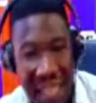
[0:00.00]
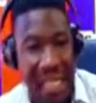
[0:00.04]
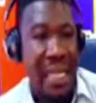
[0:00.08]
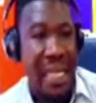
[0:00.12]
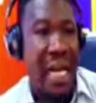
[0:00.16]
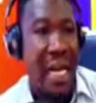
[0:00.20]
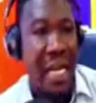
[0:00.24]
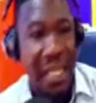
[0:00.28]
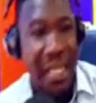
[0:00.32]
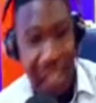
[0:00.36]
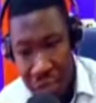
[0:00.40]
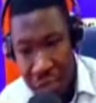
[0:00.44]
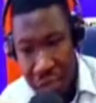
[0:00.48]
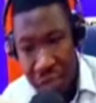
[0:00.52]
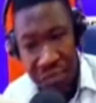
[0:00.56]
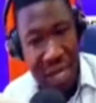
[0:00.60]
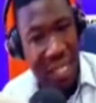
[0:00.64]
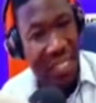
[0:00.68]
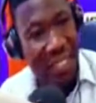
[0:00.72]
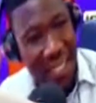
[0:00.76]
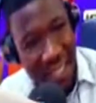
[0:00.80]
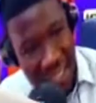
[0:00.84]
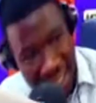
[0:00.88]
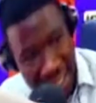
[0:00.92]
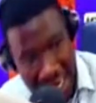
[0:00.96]
it will be chassis as a
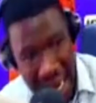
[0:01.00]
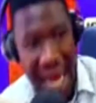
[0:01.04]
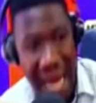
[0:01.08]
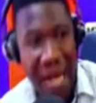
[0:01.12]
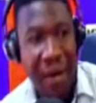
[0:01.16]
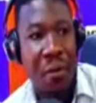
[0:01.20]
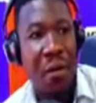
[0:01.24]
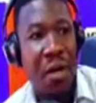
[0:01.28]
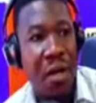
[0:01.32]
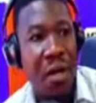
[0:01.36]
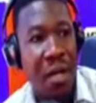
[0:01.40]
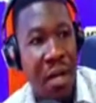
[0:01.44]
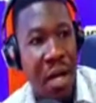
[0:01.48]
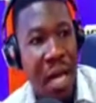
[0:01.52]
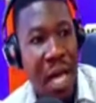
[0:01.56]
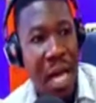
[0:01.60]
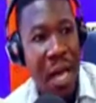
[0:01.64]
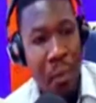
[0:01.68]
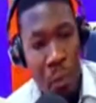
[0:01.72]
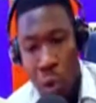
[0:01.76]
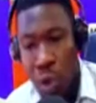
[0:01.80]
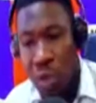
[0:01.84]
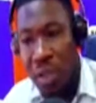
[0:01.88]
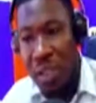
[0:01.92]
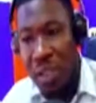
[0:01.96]
kind.
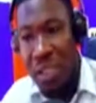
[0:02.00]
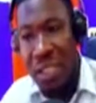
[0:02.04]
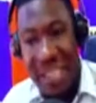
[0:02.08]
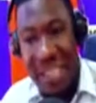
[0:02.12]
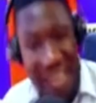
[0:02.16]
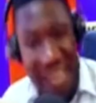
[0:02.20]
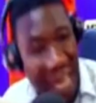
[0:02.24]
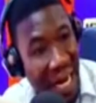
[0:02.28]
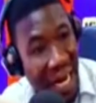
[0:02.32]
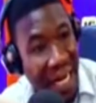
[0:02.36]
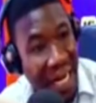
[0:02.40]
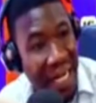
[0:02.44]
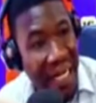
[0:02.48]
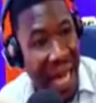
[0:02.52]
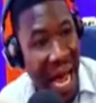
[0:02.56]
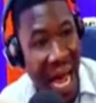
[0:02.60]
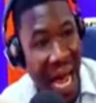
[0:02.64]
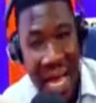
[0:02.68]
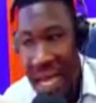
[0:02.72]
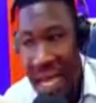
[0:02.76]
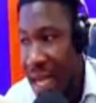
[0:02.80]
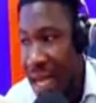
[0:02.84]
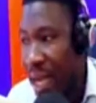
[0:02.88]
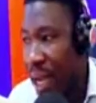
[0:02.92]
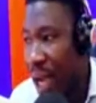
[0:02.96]
Was tender,
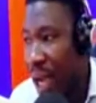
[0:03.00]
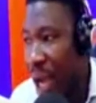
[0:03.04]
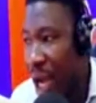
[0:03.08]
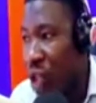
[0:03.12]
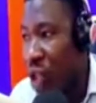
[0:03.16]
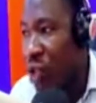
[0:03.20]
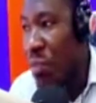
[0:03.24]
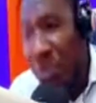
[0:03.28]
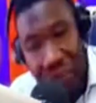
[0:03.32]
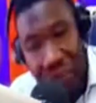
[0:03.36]
it will be chassic.